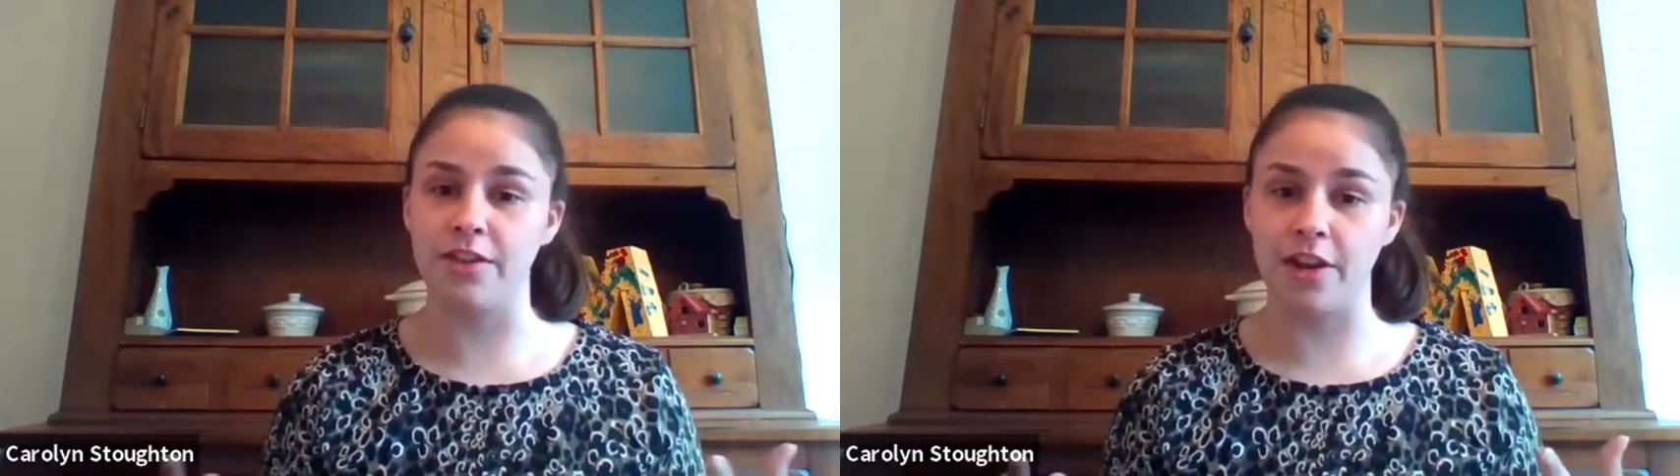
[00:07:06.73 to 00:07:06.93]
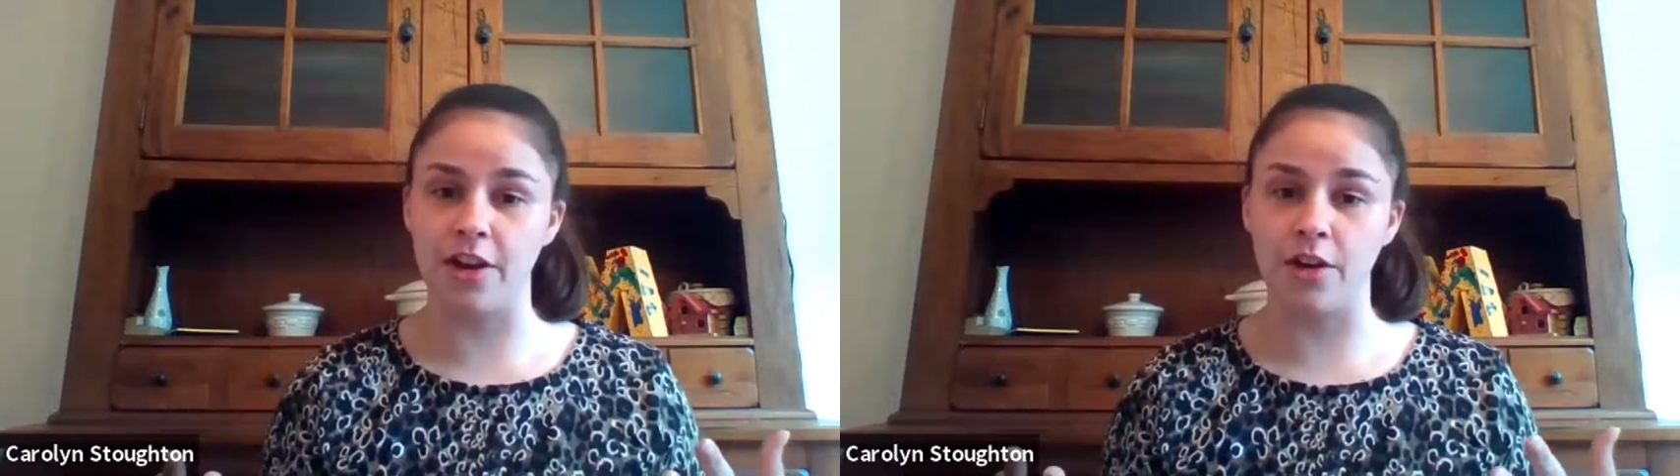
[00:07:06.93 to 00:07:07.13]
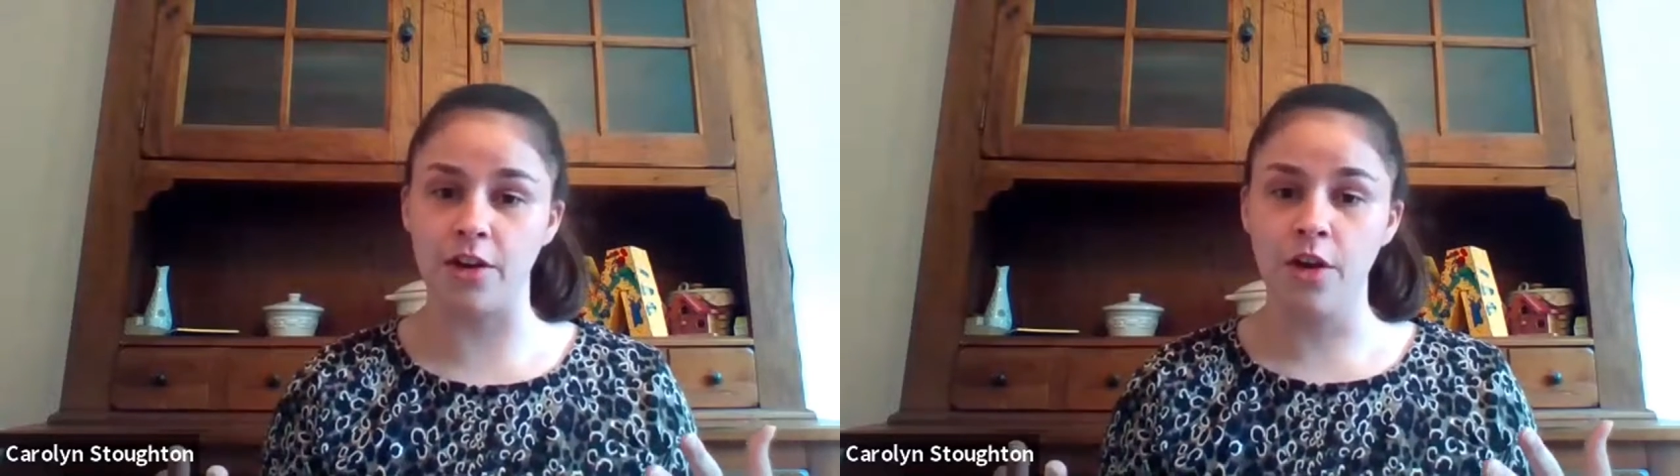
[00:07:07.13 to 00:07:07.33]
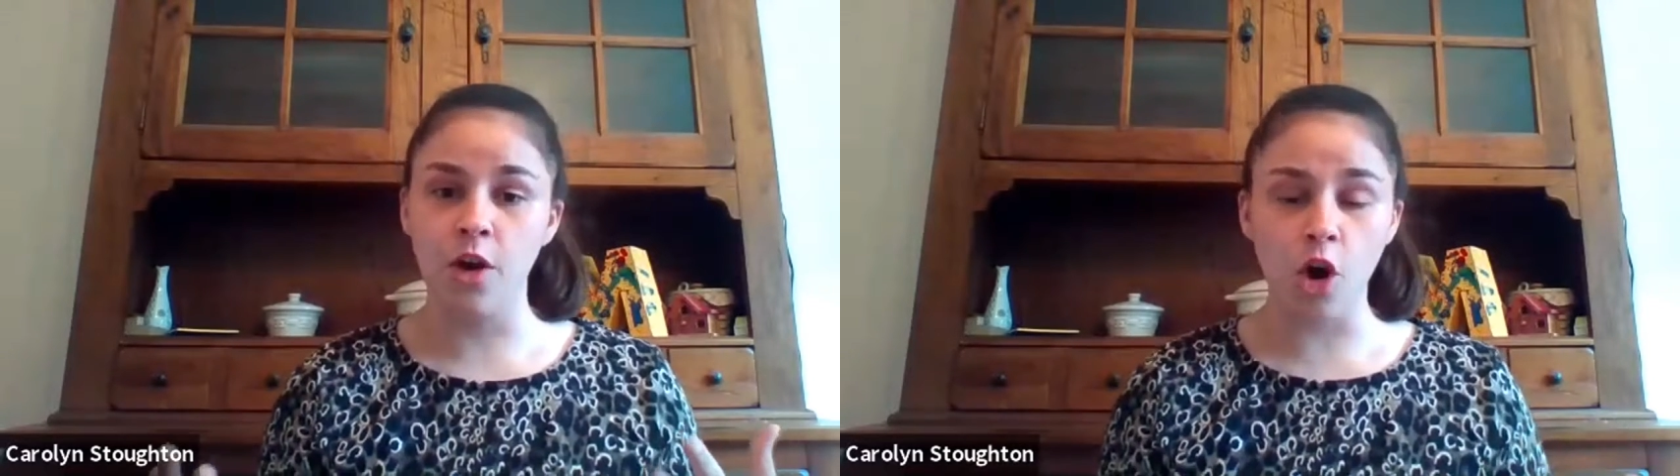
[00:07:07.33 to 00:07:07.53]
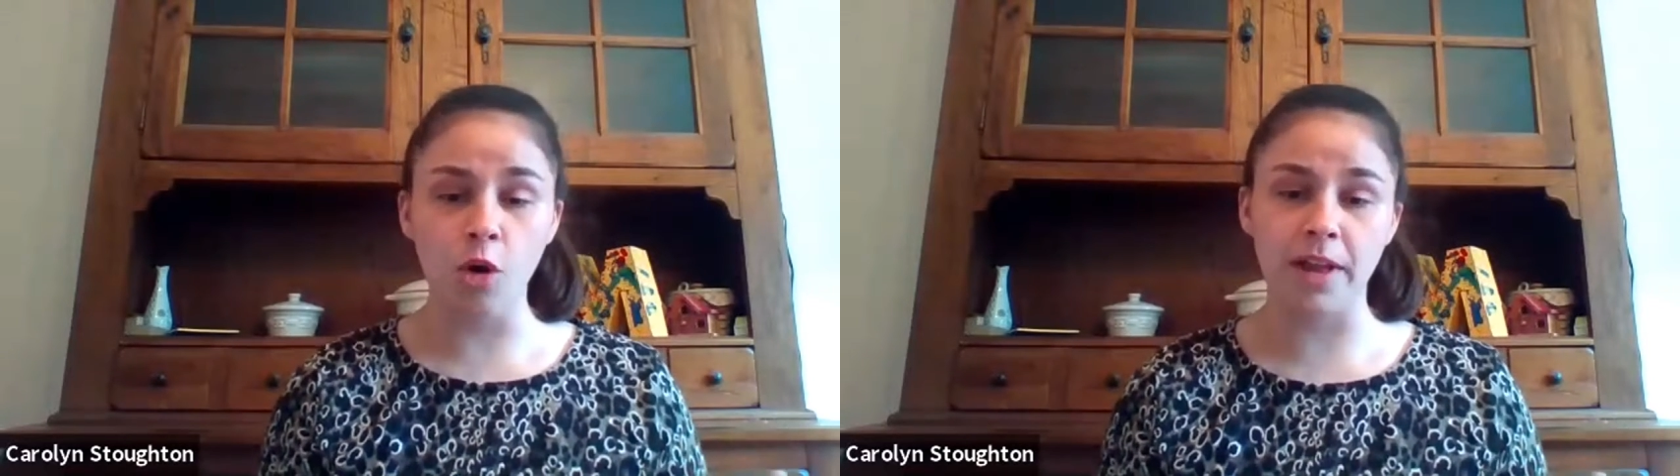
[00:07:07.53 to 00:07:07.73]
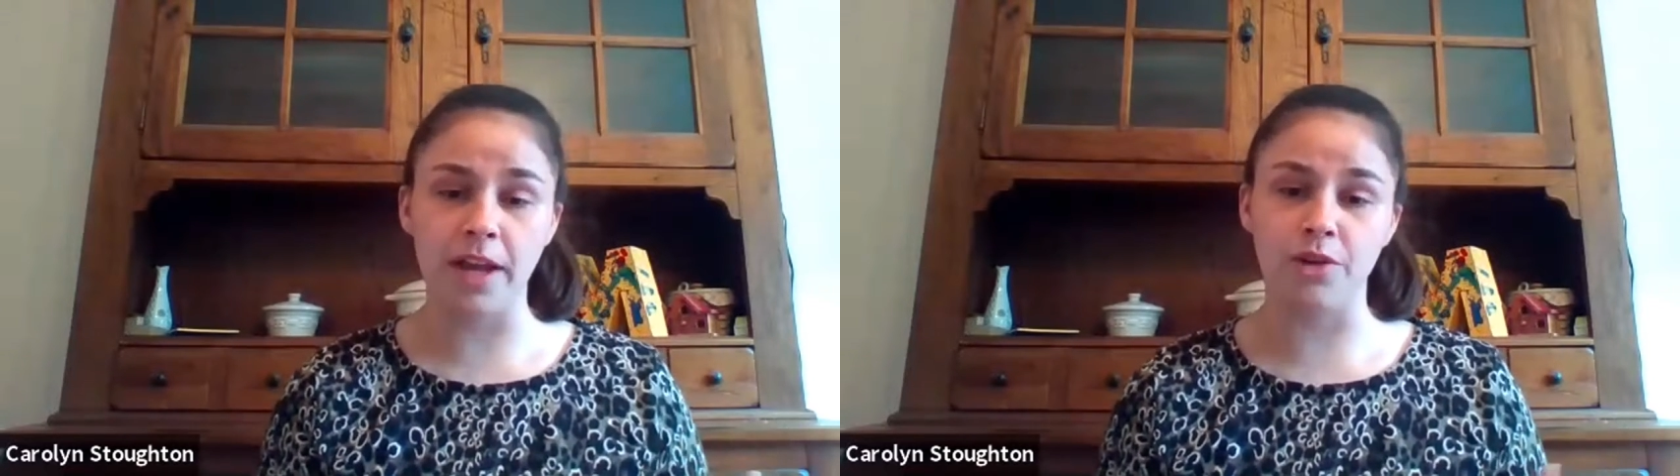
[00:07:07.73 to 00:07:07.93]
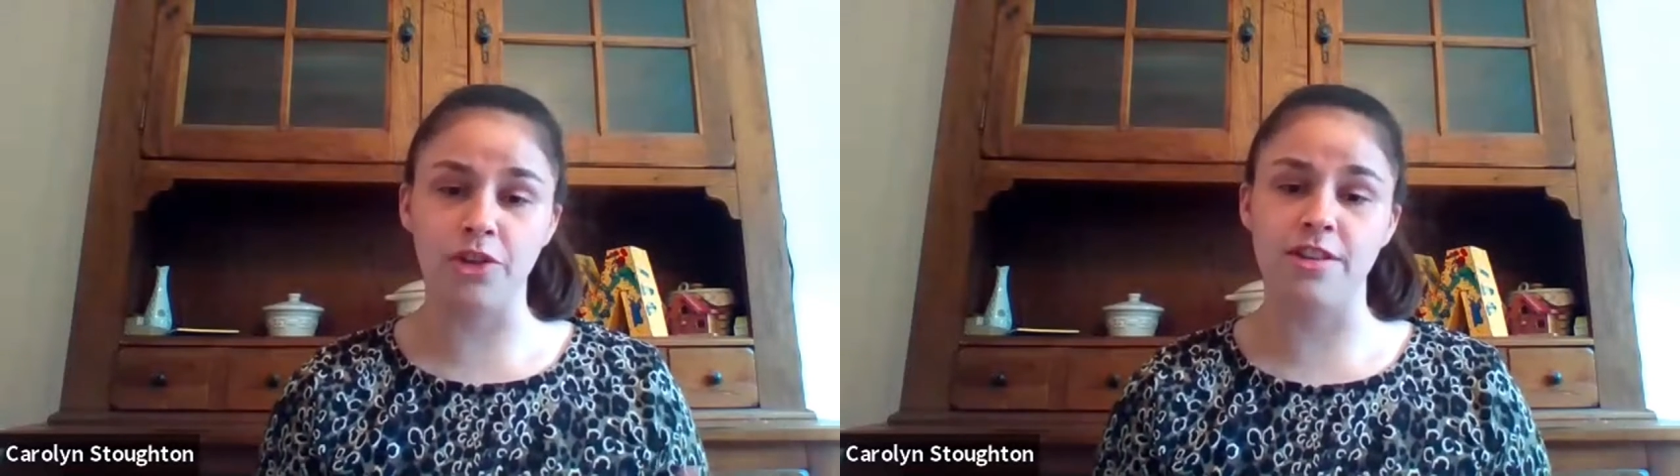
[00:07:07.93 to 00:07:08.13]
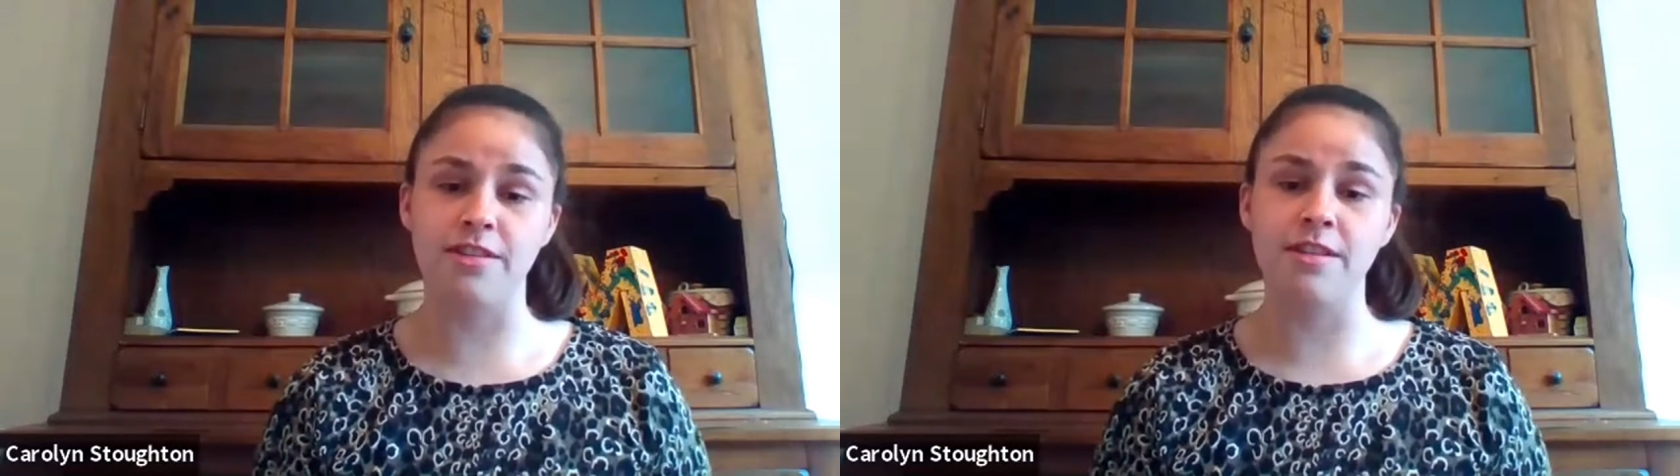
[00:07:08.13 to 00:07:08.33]
their home
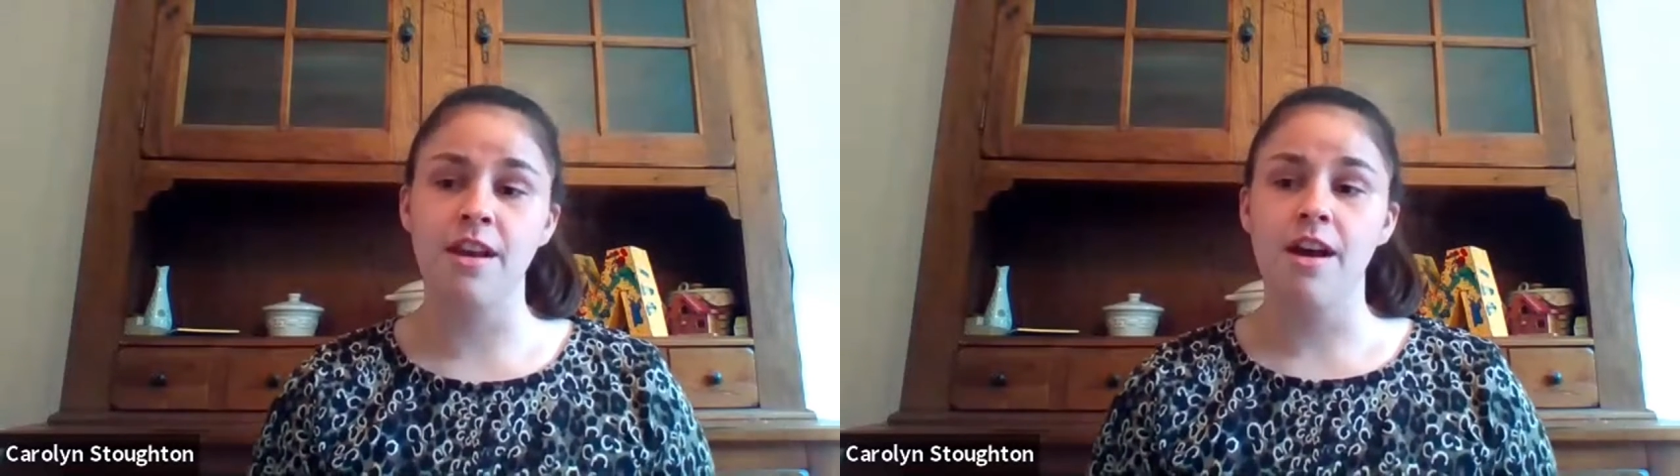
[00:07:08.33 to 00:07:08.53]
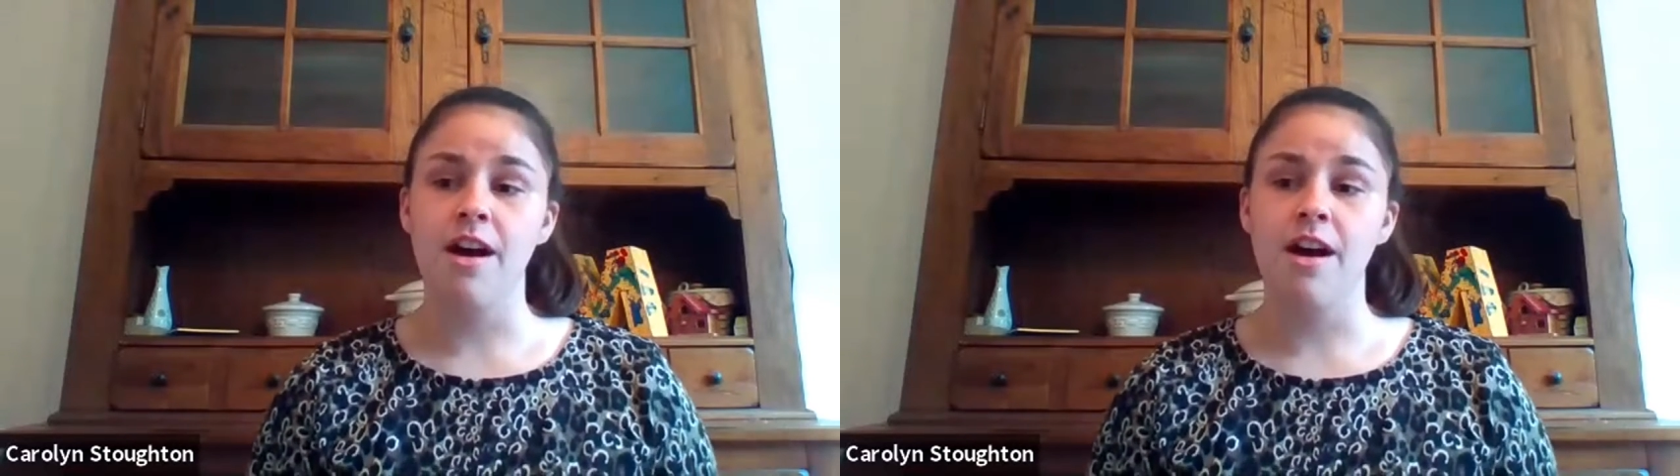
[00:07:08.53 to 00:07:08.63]
languages,